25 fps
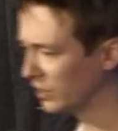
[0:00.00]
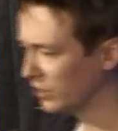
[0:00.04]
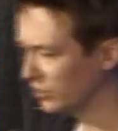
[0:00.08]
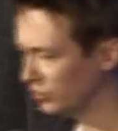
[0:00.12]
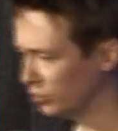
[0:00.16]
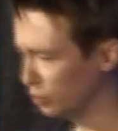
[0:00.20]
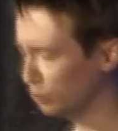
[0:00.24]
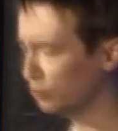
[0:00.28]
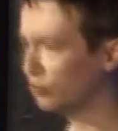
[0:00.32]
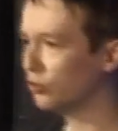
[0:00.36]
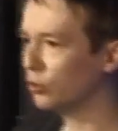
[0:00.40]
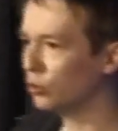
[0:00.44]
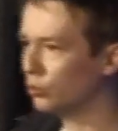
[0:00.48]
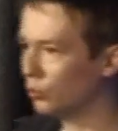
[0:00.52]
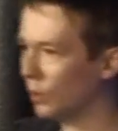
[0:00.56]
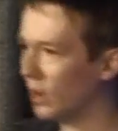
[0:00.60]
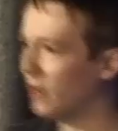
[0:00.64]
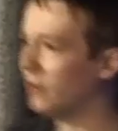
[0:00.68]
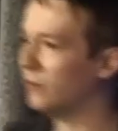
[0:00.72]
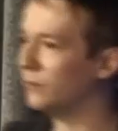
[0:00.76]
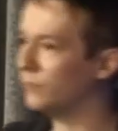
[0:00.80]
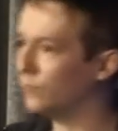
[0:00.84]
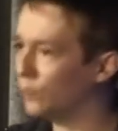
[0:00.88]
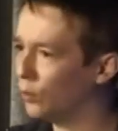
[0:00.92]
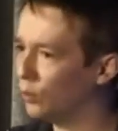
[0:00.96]
neutral,
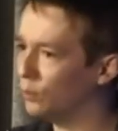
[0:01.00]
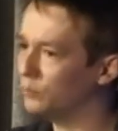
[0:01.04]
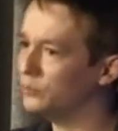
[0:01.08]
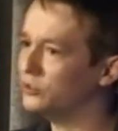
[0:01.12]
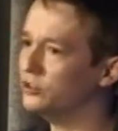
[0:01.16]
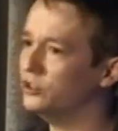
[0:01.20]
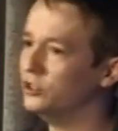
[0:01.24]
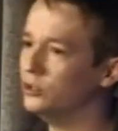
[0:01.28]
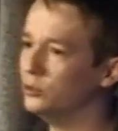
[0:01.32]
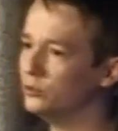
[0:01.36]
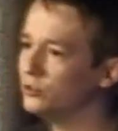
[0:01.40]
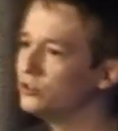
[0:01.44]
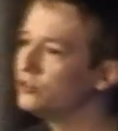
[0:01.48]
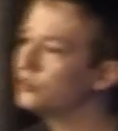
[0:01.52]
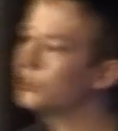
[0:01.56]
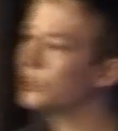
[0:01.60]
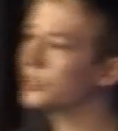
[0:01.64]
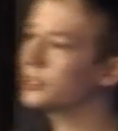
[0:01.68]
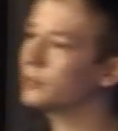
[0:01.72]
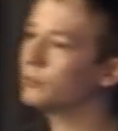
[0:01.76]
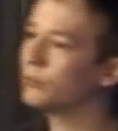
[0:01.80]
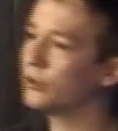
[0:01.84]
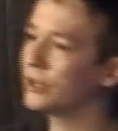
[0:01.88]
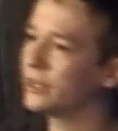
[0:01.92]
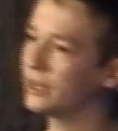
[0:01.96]
well-informed news, and trying
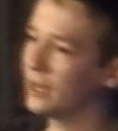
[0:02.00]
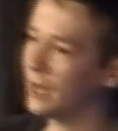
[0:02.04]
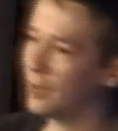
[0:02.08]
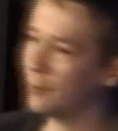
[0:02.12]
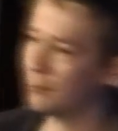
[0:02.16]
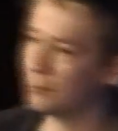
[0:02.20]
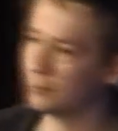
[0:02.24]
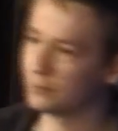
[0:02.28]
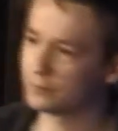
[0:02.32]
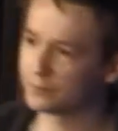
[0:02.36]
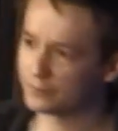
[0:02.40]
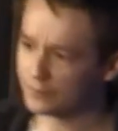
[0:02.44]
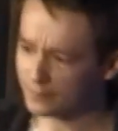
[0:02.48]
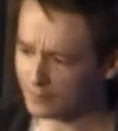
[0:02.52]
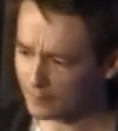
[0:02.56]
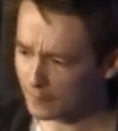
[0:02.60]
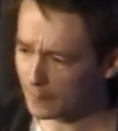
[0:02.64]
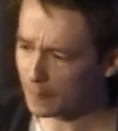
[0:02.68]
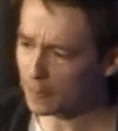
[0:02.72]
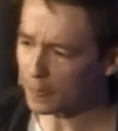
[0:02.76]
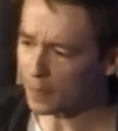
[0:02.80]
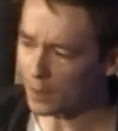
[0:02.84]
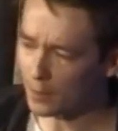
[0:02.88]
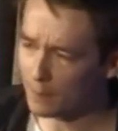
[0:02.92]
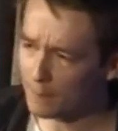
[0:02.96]
to bring that
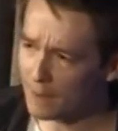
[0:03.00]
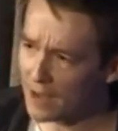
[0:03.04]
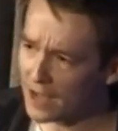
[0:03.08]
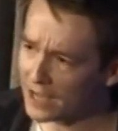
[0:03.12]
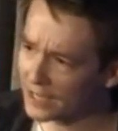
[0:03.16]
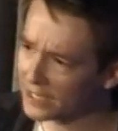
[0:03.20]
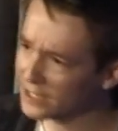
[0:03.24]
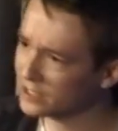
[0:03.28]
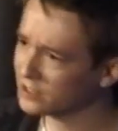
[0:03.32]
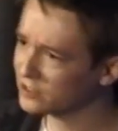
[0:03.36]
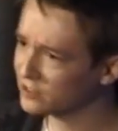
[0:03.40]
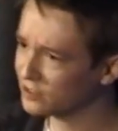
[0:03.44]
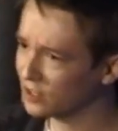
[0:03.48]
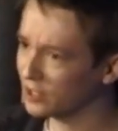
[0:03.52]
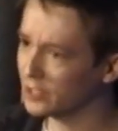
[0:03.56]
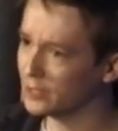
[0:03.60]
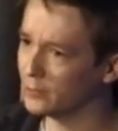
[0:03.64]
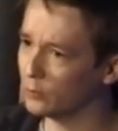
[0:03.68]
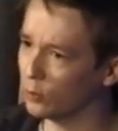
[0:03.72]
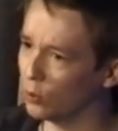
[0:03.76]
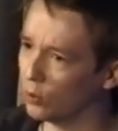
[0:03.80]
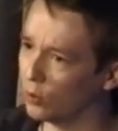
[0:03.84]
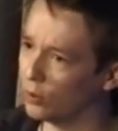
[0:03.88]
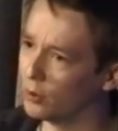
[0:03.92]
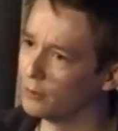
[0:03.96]
back in a slightly
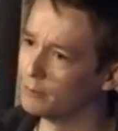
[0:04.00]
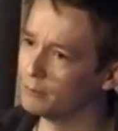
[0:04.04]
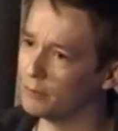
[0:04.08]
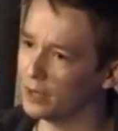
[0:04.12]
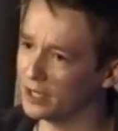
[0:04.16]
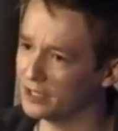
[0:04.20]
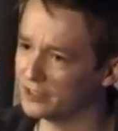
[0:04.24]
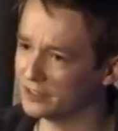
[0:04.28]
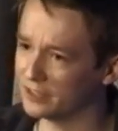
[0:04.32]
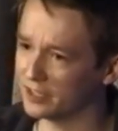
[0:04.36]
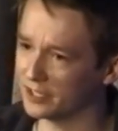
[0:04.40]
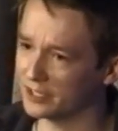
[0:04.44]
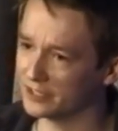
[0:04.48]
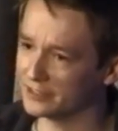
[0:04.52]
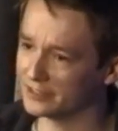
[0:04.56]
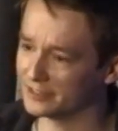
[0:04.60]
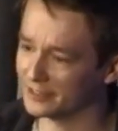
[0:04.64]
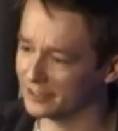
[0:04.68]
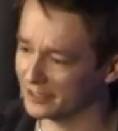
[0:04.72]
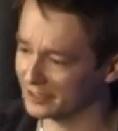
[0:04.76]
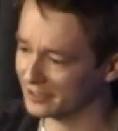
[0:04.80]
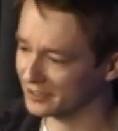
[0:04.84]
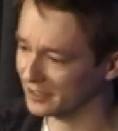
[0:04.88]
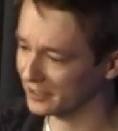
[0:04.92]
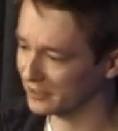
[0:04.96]
more bite-sized,
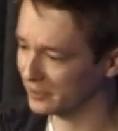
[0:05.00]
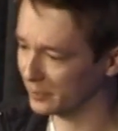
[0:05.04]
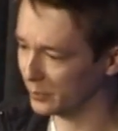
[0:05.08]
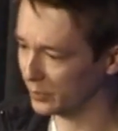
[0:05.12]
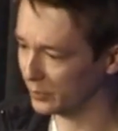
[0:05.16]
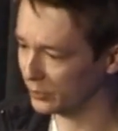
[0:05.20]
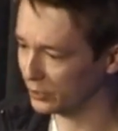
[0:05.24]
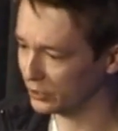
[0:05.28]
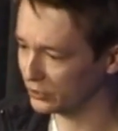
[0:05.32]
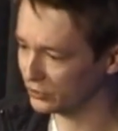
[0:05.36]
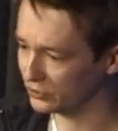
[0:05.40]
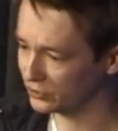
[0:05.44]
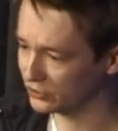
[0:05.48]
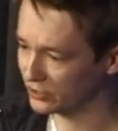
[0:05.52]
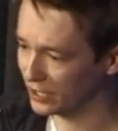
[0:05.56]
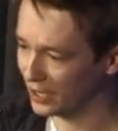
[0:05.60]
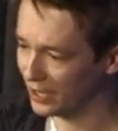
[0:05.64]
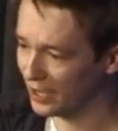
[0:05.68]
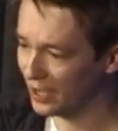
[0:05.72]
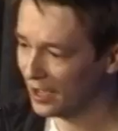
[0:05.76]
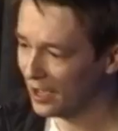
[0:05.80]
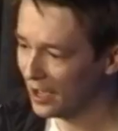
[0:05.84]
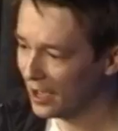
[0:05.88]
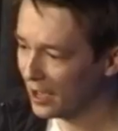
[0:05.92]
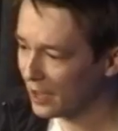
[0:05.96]
accessible approach.
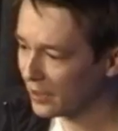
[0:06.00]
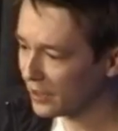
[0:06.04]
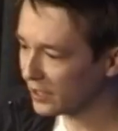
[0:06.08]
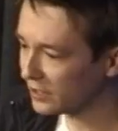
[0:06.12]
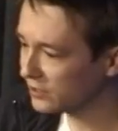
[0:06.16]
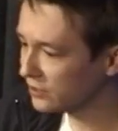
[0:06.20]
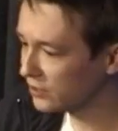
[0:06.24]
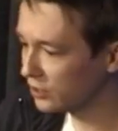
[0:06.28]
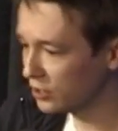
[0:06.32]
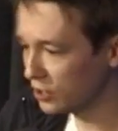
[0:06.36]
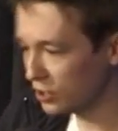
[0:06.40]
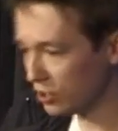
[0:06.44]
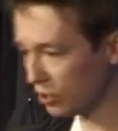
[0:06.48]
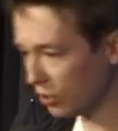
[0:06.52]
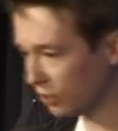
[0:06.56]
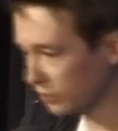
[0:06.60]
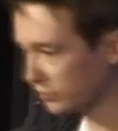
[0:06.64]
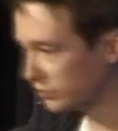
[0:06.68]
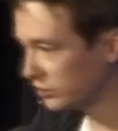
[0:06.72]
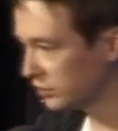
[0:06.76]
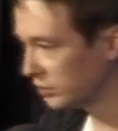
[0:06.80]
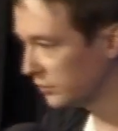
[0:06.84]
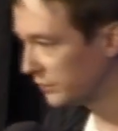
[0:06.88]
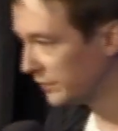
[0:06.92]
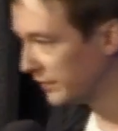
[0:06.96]
There's
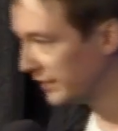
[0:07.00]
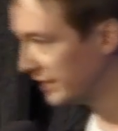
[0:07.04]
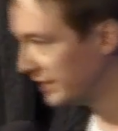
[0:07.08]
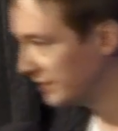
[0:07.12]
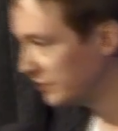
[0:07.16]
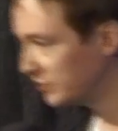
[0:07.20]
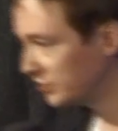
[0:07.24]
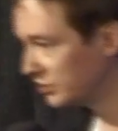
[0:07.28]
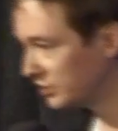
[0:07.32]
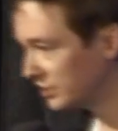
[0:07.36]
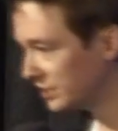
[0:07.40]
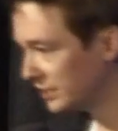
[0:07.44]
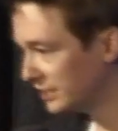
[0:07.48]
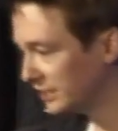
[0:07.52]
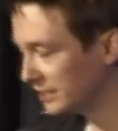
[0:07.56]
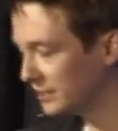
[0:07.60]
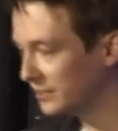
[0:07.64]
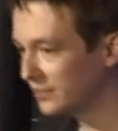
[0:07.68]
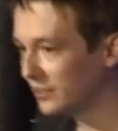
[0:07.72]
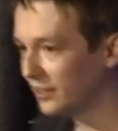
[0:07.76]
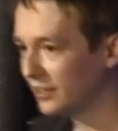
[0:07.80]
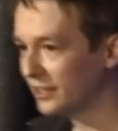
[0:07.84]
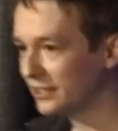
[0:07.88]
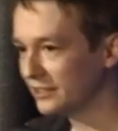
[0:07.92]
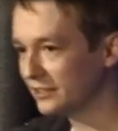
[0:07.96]
lots of interesting
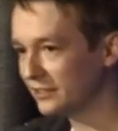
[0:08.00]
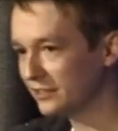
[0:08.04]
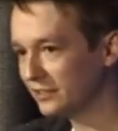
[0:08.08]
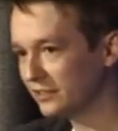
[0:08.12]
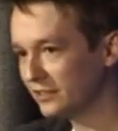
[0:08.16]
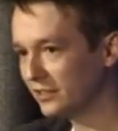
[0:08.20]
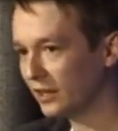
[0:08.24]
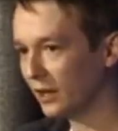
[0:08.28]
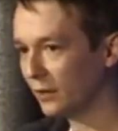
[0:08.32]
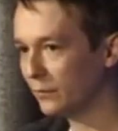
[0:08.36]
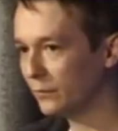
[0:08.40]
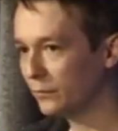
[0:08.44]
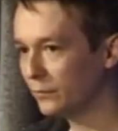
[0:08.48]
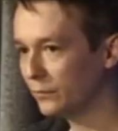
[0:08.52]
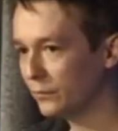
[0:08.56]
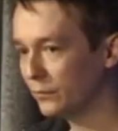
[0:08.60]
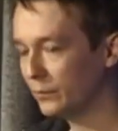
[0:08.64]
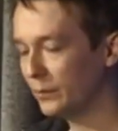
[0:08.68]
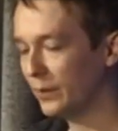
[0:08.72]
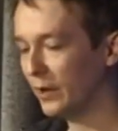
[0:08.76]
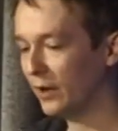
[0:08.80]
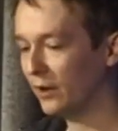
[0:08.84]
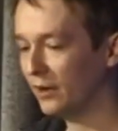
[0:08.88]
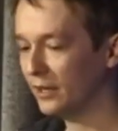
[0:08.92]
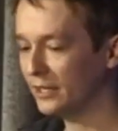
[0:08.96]
design stuff
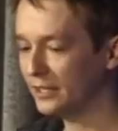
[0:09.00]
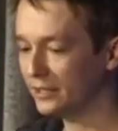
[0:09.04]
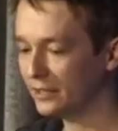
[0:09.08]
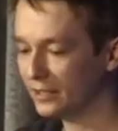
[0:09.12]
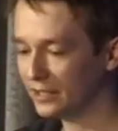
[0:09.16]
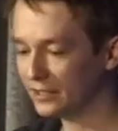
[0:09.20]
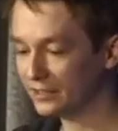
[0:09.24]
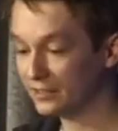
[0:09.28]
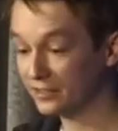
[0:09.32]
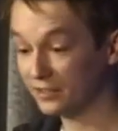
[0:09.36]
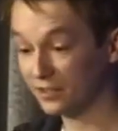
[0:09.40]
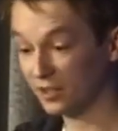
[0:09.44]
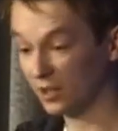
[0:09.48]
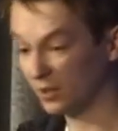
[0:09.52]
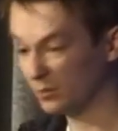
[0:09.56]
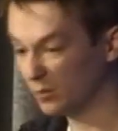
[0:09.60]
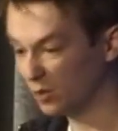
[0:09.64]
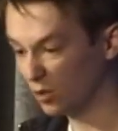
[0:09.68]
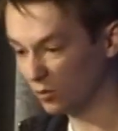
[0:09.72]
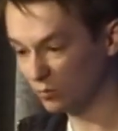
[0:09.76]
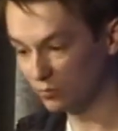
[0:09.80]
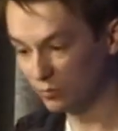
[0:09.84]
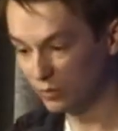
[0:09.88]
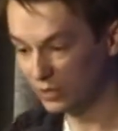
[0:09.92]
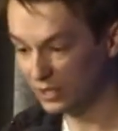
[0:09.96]
behind this that I'm
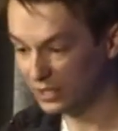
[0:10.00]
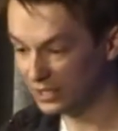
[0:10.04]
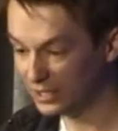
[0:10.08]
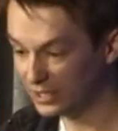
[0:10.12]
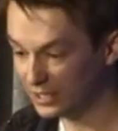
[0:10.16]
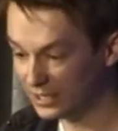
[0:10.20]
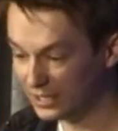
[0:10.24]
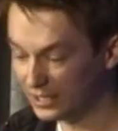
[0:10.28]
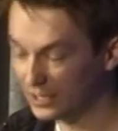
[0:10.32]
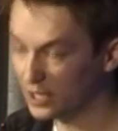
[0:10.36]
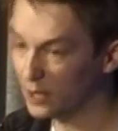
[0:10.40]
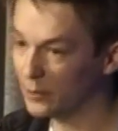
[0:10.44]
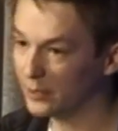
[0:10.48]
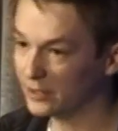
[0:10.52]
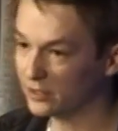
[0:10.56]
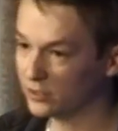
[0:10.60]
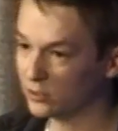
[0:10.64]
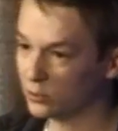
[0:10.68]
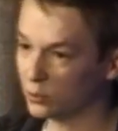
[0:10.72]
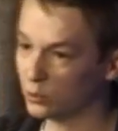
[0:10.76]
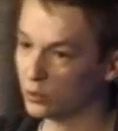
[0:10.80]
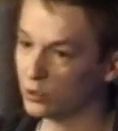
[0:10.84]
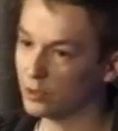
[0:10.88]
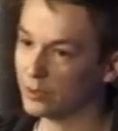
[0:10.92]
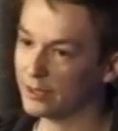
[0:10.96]
not really going to
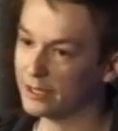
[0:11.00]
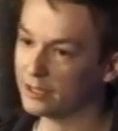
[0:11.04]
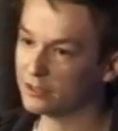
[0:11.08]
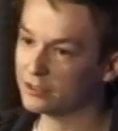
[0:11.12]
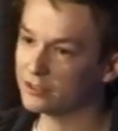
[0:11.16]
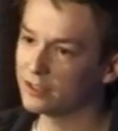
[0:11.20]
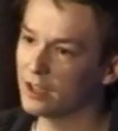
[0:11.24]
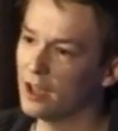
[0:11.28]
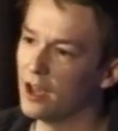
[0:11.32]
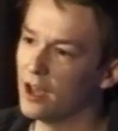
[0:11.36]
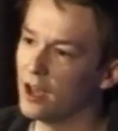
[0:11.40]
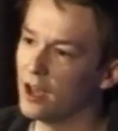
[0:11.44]
talk about,